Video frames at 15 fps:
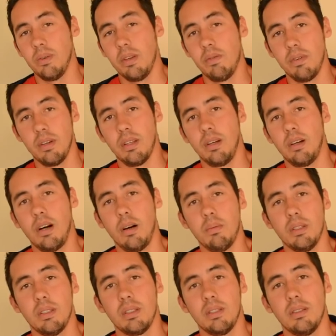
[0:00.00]
leave it in the
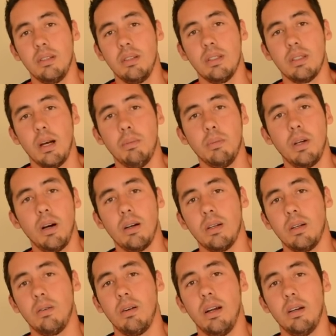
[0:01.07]
comments because I'm
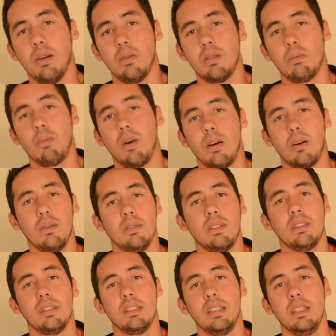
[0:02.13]
calling Graco tomorrow
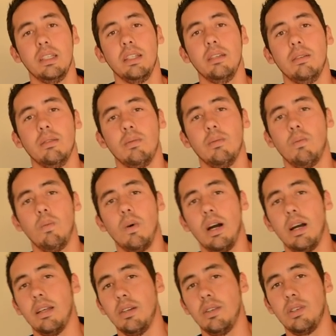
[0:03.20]
to see
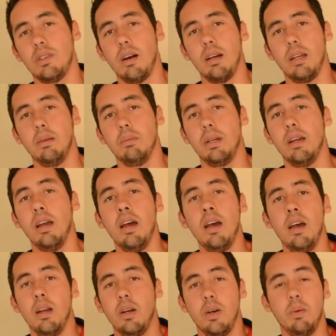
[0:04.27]
why that's shocking me.
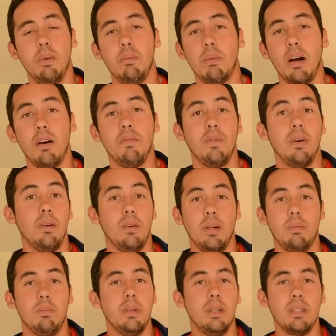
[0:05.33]
Could be my own fault,
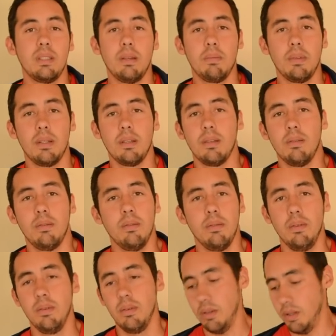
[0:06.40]
could be something
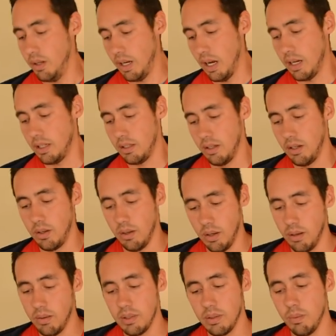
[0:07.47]
you guys know
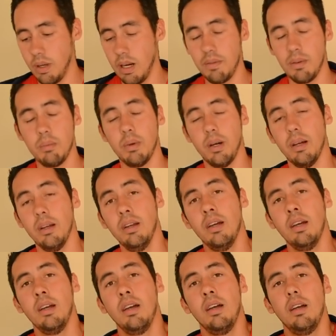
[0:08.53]
or whatever, but
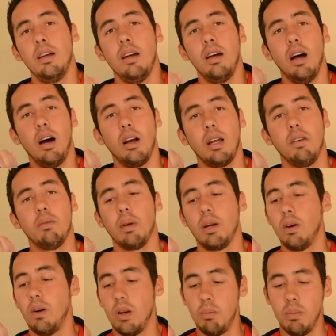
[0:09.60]
I'll give them a
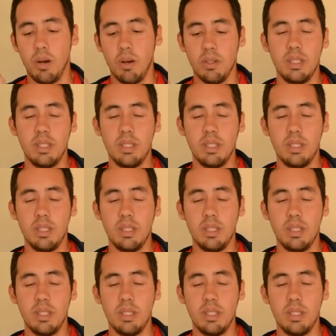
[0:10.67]
call tomorrow,